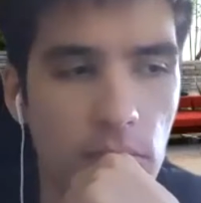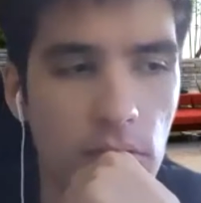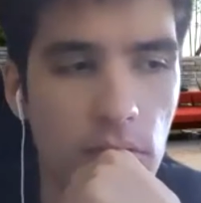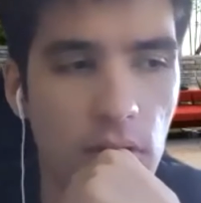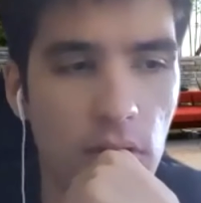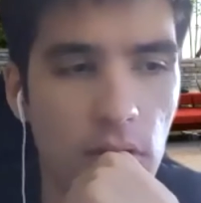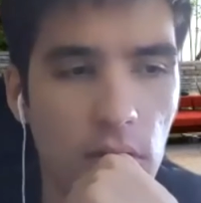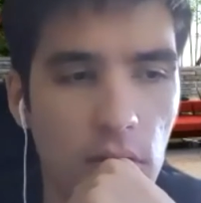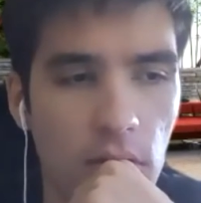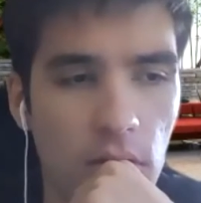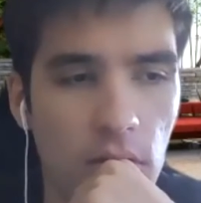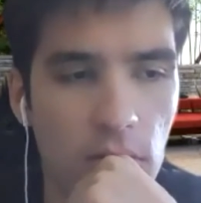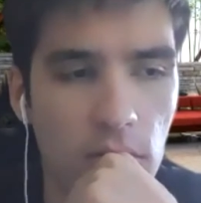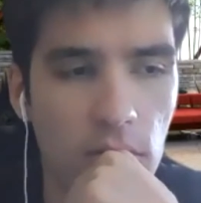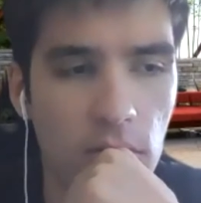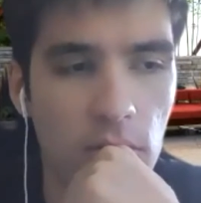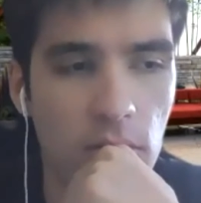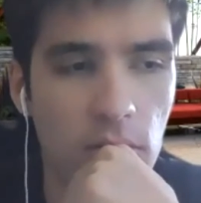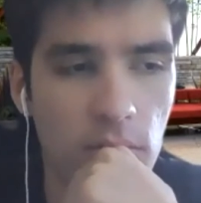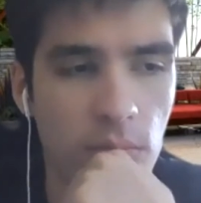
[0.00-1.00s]
the
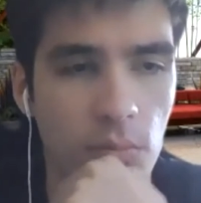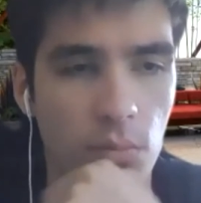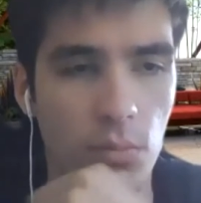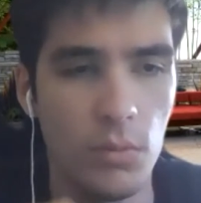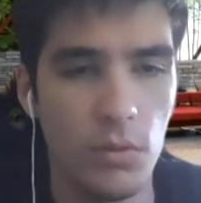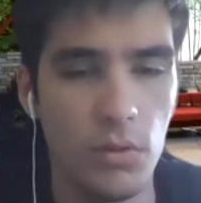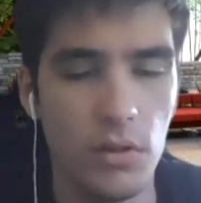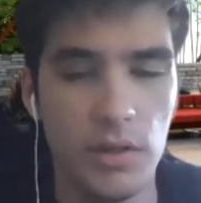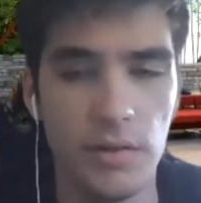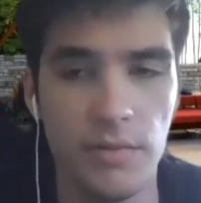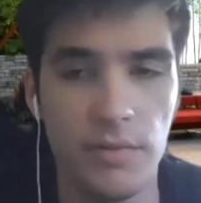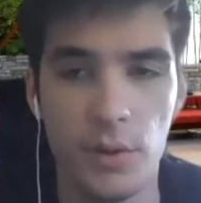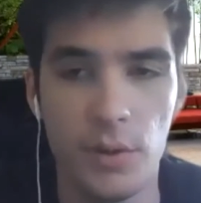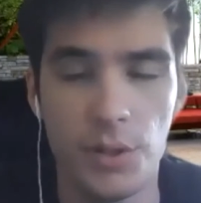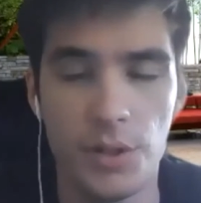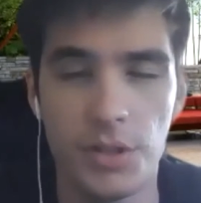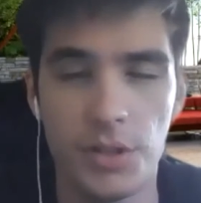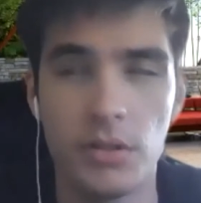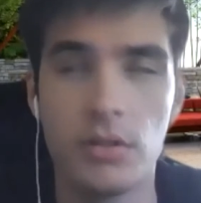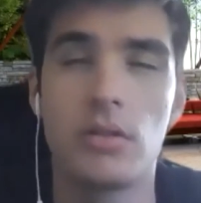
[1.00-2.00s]

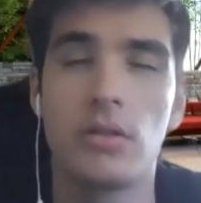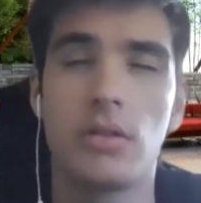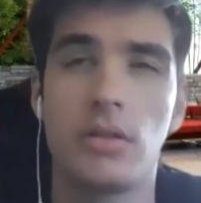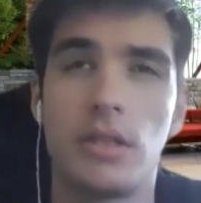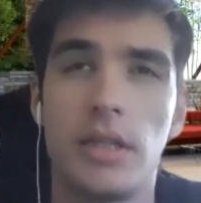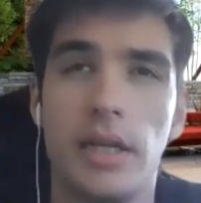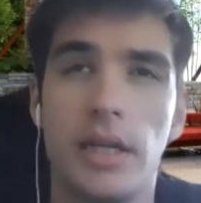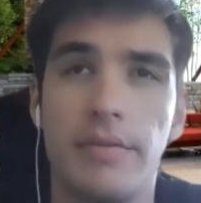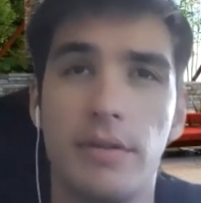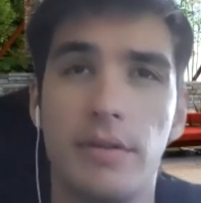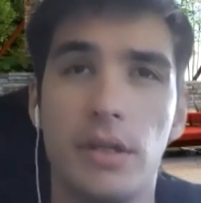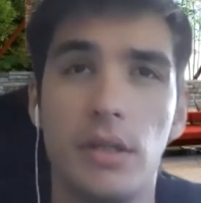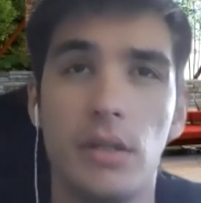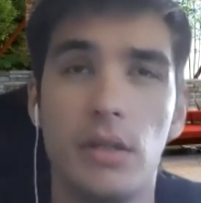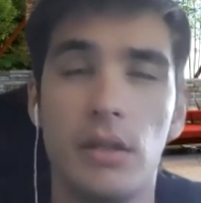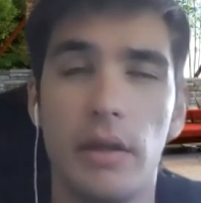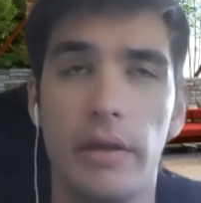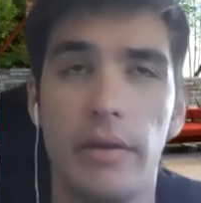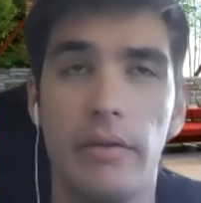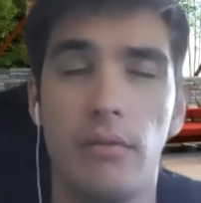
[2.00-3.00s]
conversions is
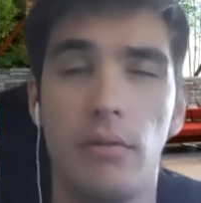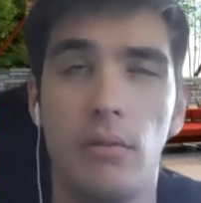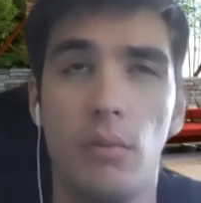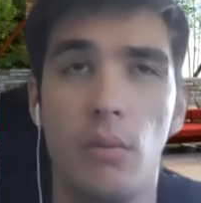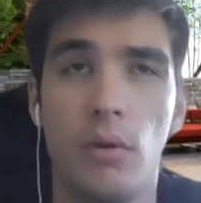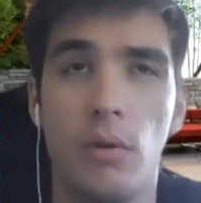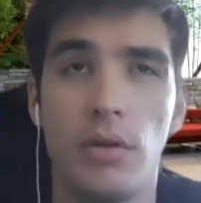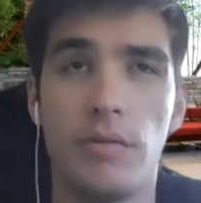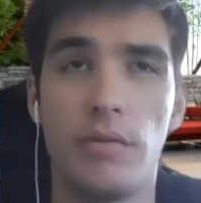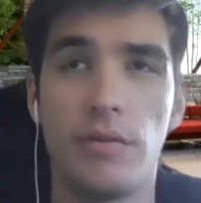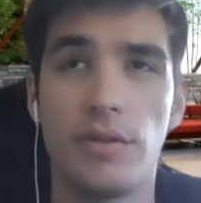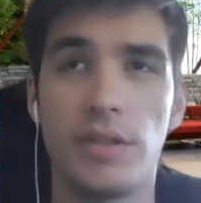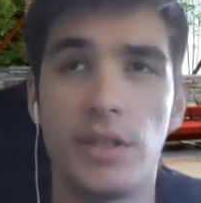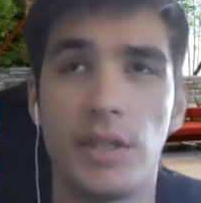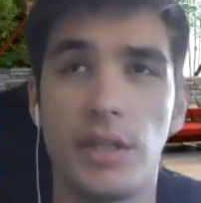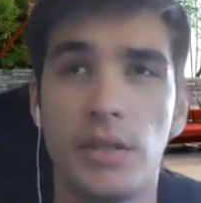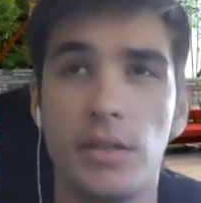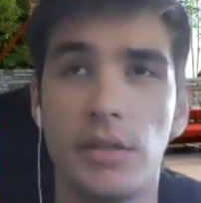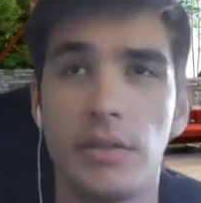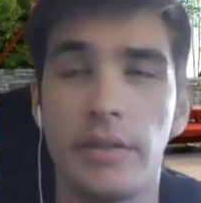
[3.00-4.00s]
definitely one of those
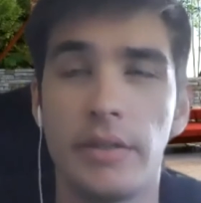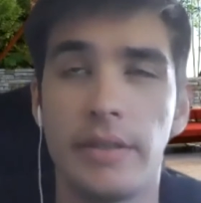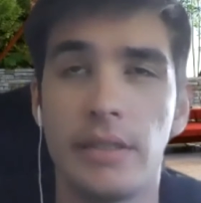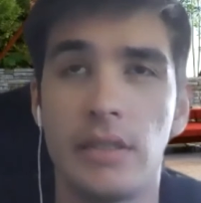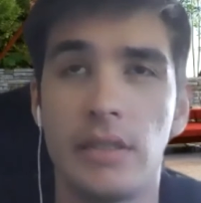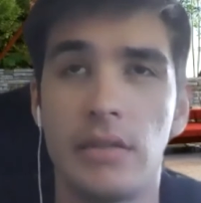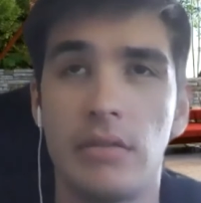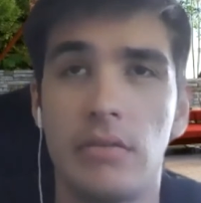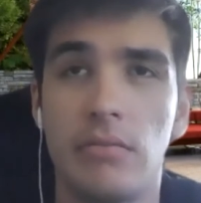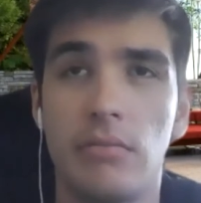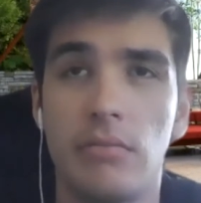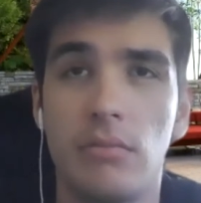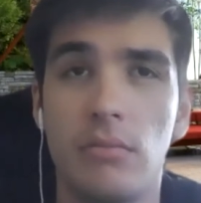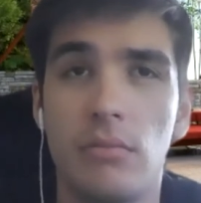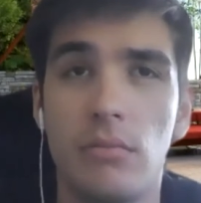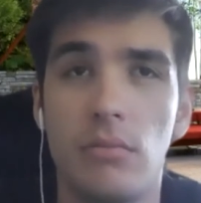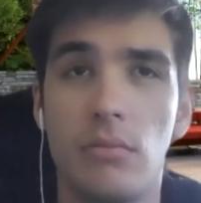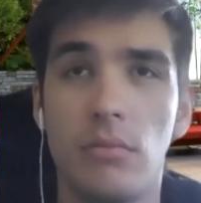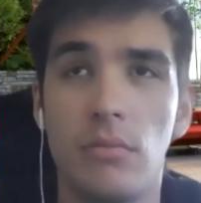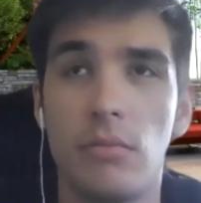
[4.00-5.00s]
things that's
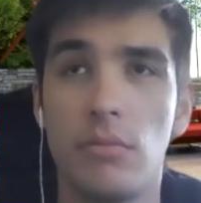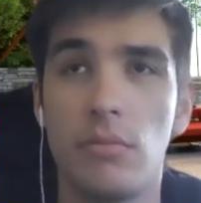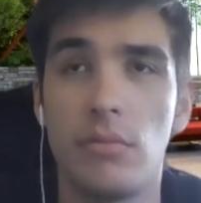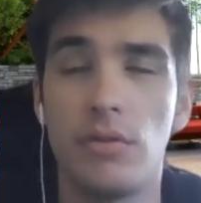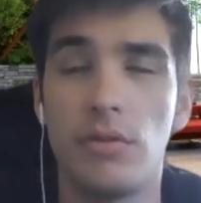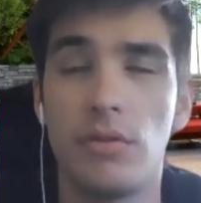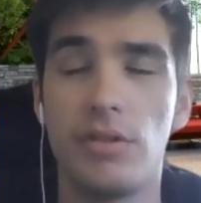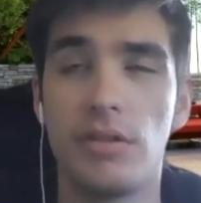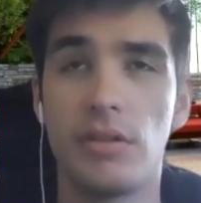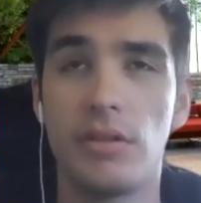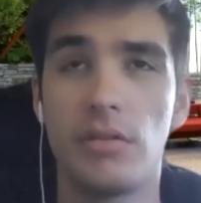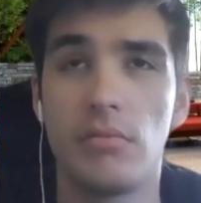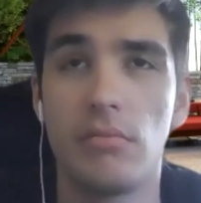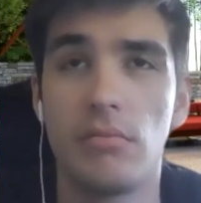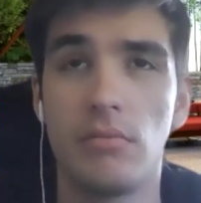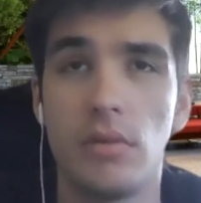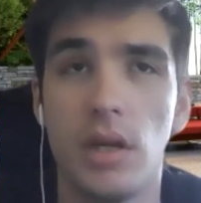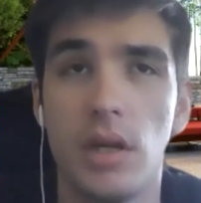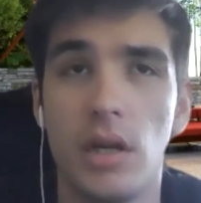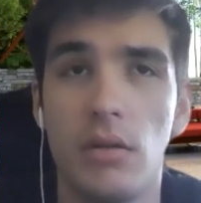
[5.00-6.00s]
just
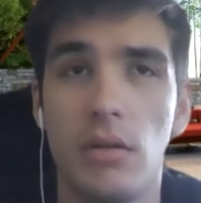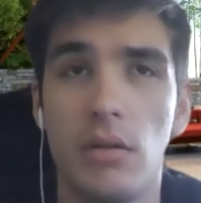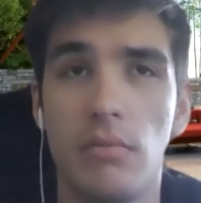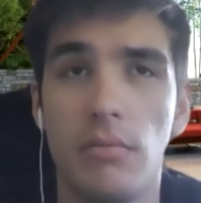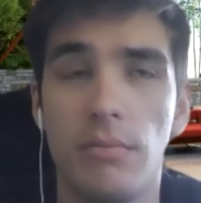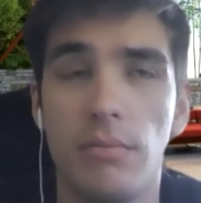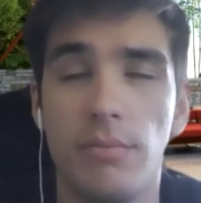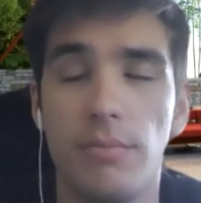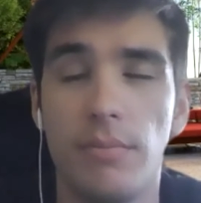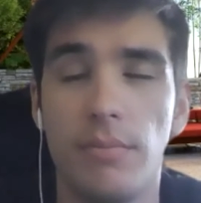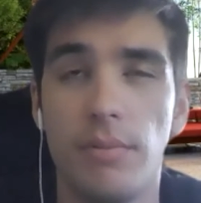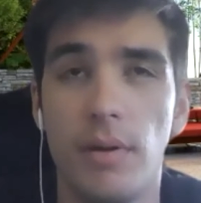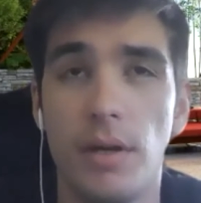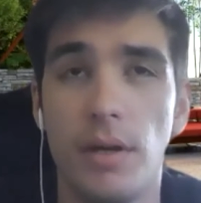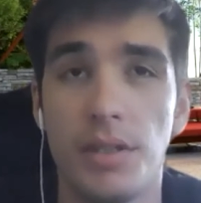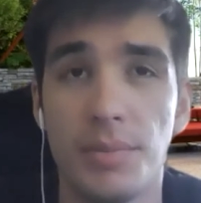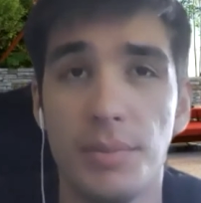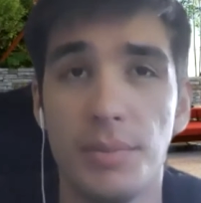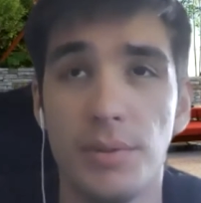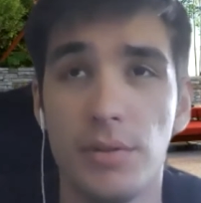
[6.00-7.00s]
not
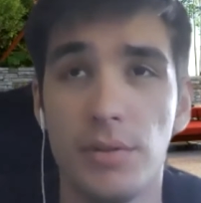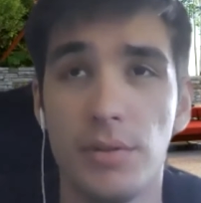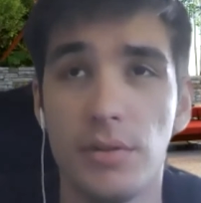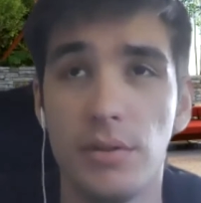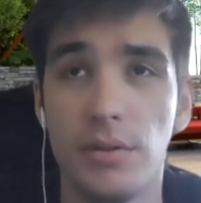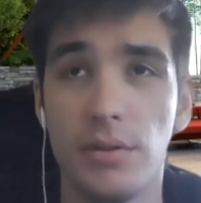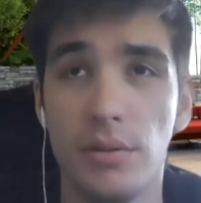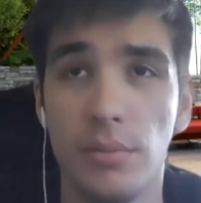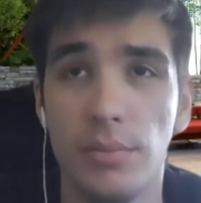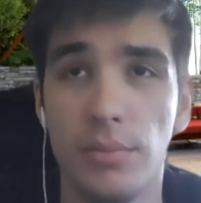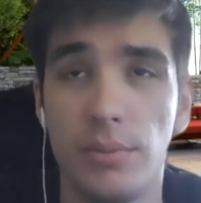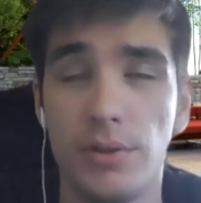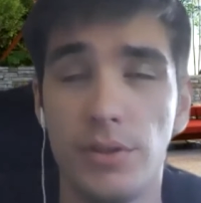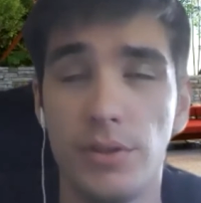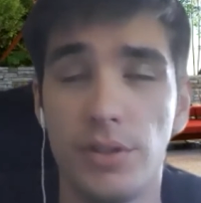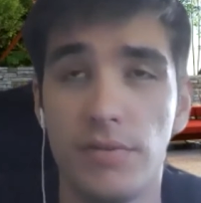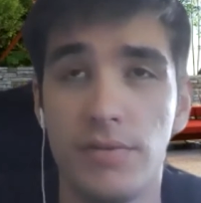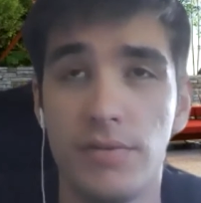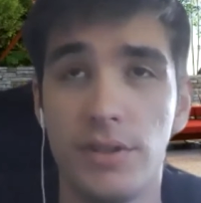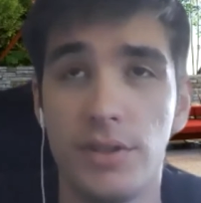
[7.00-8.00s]
possible to
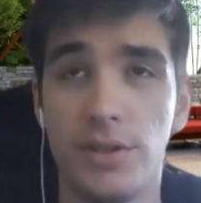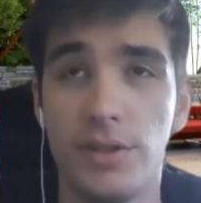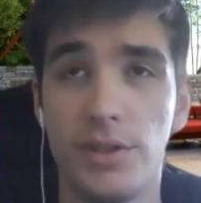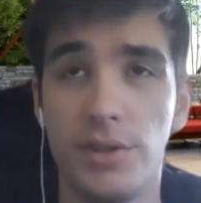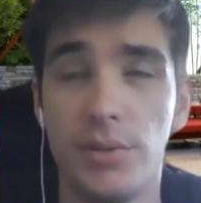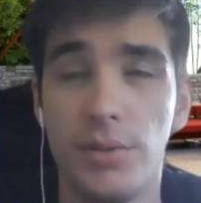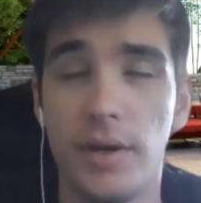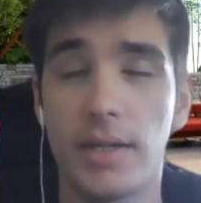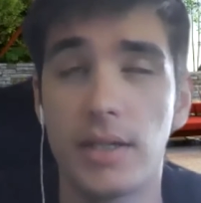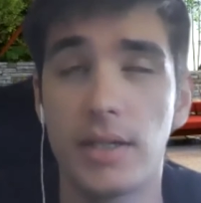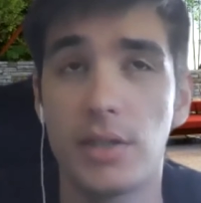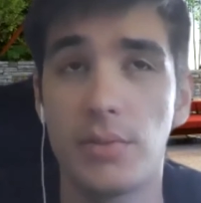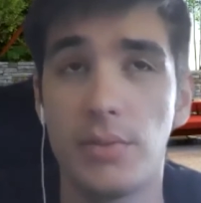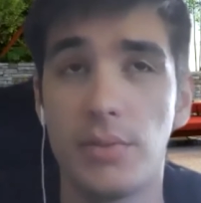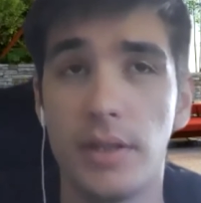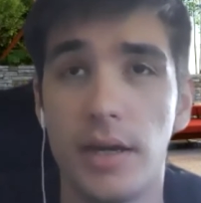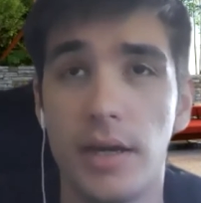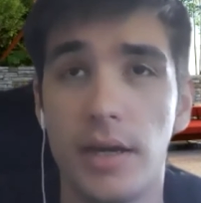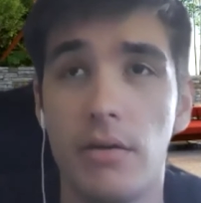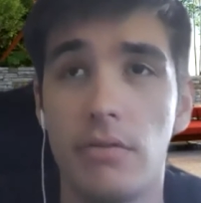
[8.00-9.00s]
preserve a good UX
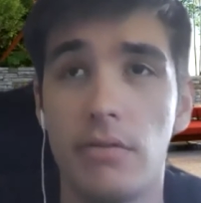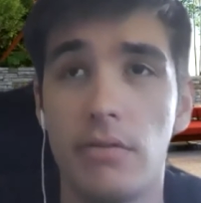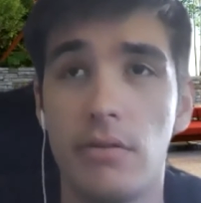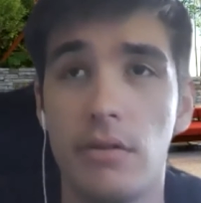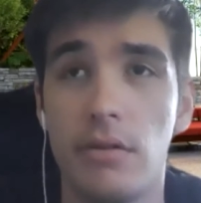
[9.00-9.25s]
without.